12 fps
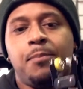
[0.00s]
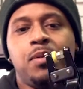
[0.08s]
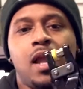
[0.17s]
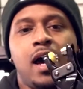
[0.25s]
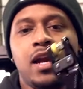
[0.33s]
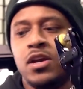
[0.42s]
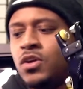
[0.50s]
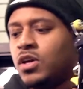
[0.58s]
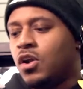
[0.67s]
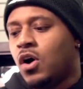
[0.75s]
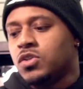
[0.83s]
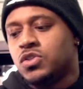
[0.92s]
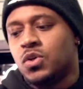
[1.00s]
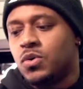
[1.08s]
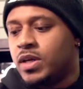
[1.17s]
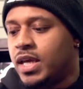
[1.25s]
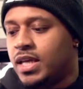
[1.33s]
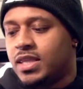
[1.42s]
plier. You can also
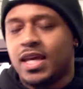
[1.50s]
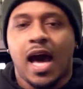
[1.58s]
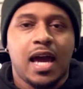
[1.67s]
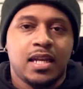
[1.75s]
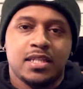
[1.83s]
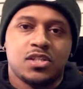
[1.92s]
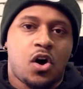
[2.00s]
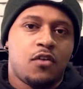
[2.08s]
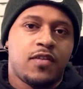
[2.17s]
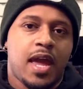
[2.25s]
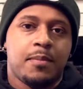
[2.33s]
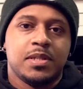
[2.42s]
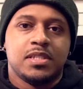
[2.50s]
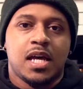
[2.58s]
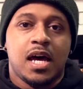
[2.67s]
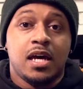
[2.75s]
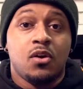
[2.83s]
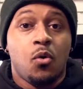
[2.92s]
get the eyelets off
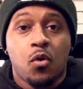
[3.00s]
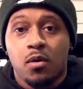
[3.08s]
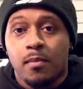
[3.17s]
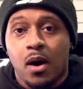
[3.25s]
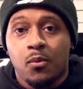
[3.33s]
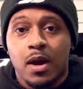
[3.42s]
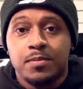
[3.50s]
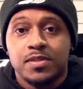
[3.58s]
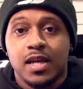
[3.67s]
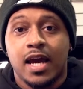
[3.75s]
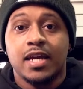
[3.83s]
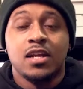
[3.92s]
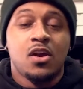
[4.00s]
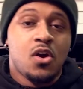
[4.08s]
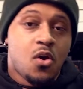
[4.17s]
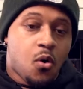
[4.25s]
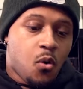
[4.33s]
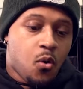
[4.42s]
Amazon or my website
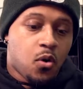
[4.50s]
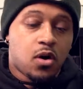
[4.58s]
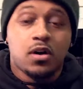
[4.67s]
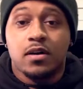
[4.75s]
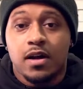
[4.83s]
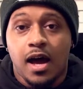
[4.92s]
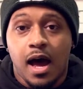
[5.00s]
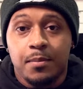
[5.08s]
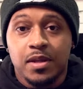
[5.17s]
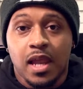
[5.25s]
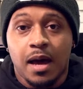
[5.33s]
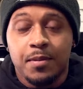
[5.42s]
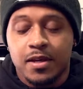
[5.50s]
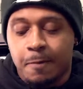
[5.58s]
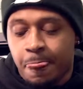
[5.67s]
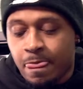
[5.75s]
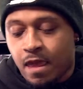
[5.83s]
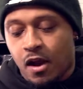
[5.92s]
or Hobby Lobby.
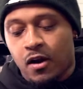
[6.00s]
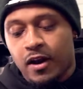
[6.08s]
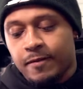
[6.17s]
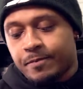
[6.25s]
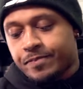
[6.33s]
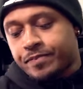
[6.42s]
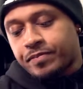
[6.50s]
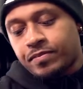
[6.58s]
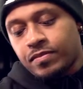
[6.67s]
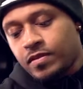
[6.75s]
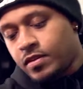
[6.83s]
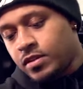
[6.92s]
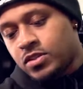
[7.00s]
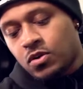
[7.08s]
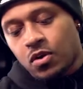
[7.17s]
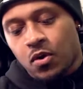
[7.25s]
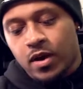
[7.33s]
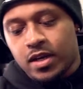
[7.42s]
All right. So
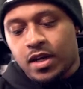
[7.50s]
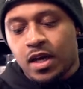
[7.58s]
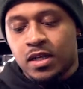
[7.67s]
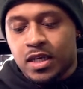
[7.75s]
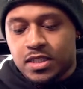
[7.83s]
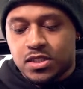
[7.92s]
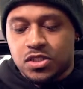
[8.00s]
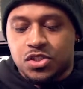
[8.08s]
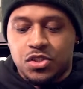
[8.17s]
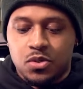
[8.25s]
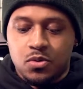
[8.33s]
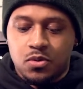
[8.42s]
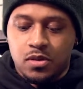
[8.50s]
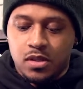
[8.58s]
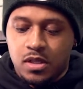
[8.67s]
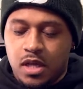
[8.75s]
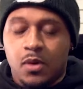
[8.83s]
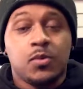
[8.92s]
go ahead and unlace the shoe,
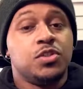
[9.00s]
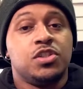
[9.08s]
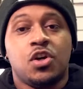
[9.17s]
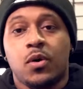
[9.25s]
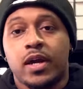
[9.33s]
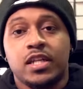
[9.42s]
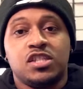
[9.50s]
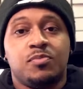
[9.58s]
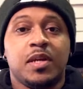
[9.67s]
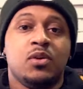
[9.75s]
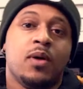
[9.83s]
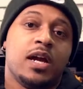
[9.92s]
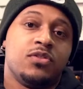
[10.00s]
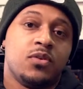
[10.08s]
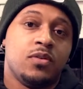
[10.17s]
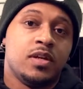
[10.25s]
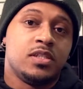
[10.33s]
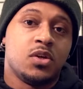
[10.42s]
and we'll just go ahead and speed right
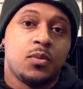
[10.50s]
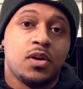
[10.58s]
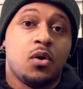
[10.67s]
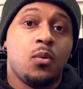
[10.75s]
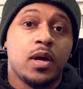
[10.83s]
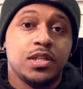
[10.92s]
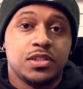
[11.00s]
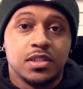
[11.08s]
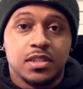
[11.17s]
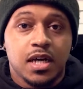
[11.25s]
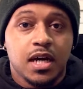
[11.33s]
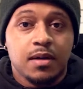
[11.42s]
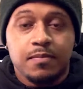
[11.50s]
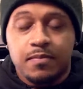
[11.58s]
through this so we don't waste your time.